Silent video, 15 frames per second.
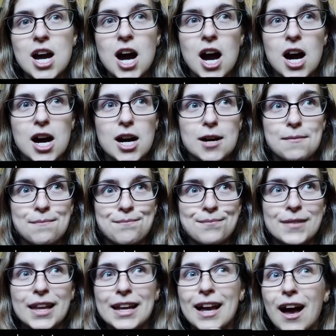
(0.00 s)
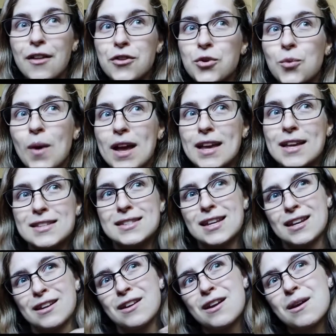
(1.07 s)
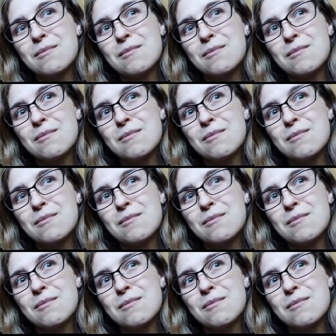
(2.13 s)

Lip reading: other ways than